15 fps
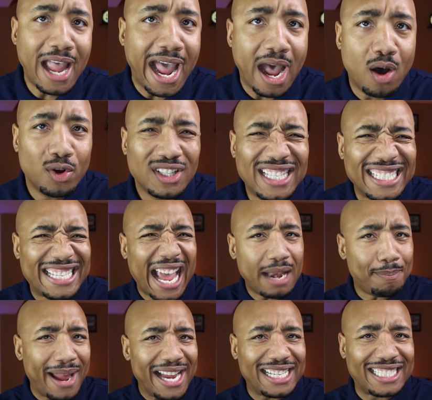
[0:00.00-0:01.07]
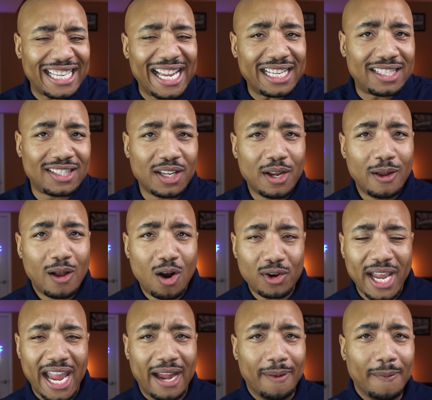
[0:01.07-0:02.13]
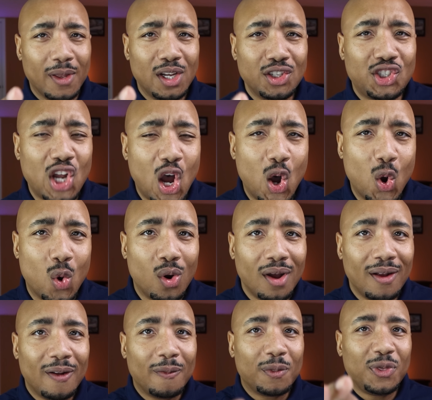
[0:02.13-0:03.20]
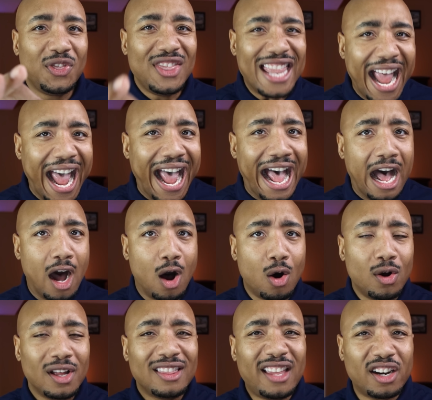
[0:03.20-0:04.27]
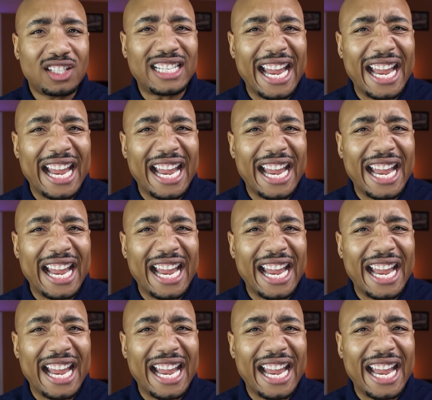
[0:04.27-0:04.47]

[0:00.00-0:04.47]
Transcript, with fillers: Now, does that make sense? Okay, so now they're